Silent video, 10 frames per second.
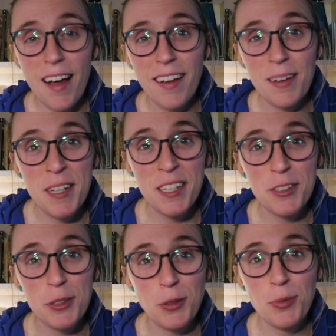am here
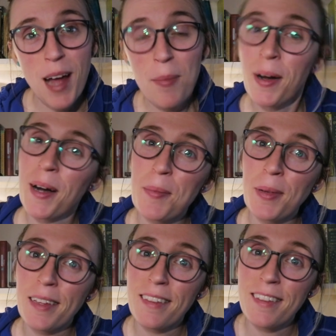to wrap up
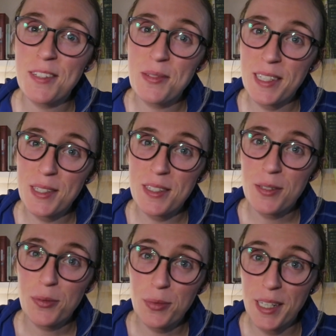this week's
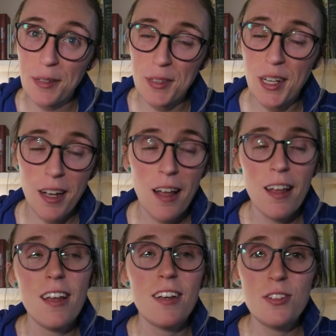reading vlog.
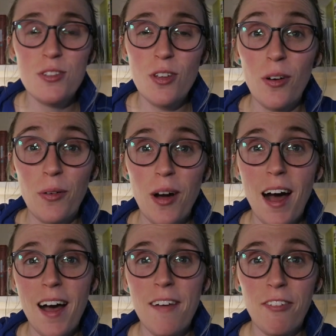So,
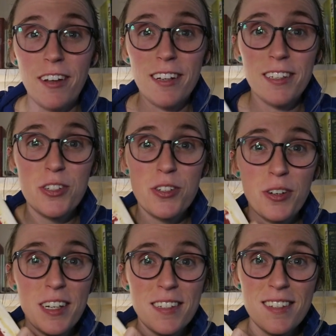I finished
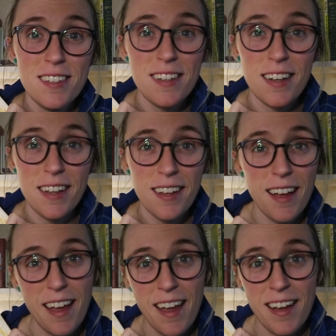Crescent City,
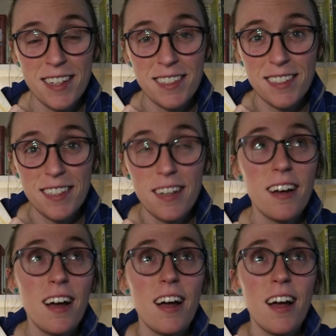and
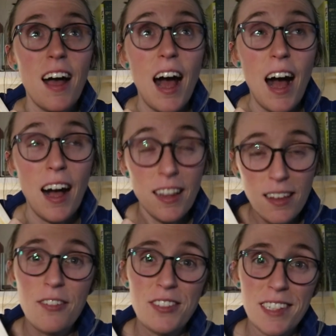I
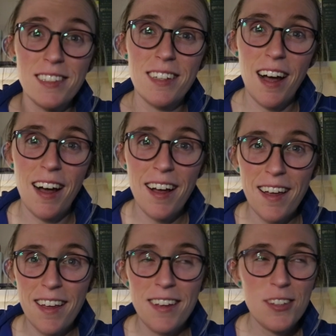loved it.
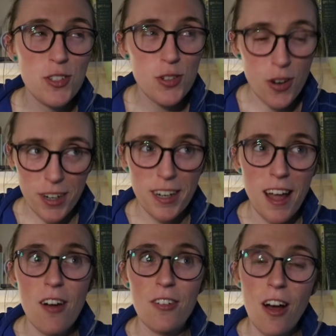I started
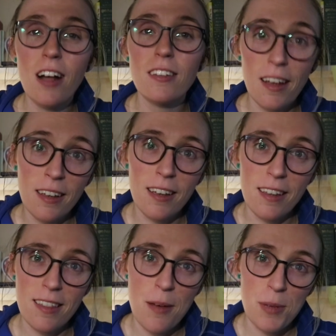out not liking
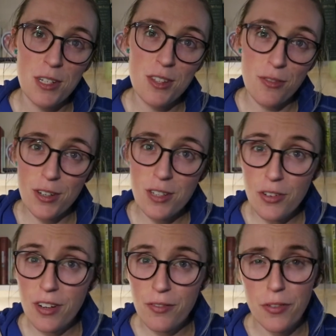it that much. The first
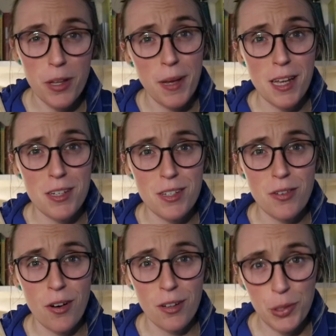150 pages
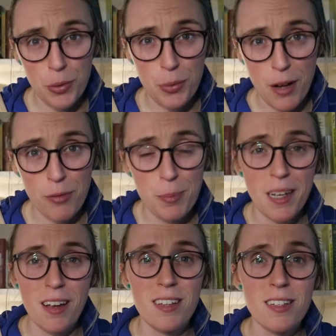are a little rough
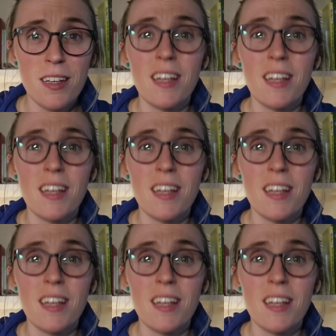because